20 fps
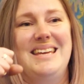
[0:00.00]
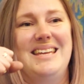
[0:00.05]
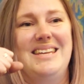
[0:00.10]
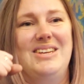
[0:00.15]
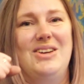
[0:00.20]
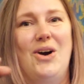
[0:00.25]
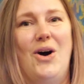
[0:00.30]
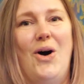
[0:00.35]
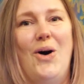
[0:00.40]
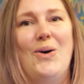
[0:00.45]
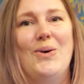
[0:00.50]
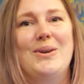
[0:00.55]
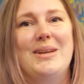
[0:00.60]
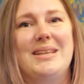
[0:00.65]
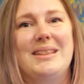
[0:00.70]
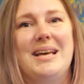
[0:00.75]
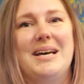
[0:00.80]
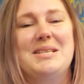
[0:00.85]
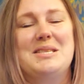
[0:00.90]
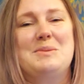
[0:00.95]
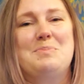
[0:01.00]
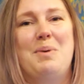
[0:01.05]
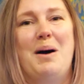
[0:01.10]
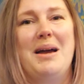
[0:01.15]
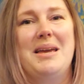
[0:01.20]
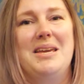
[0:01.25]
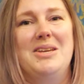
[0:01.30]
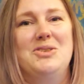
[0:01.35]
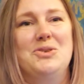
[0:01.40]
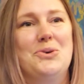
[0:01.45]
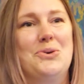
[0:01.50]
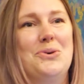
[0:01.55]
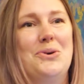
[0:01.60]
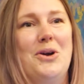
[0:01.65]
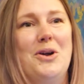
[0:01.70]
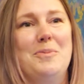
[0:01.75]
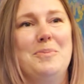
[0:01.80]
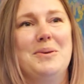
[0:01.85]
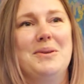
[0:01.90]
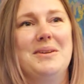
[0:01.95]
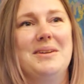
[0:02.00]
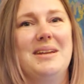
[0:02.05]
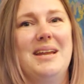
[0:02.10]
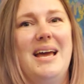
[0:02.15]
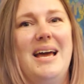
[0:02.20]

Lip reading: you're holding that spiky door open,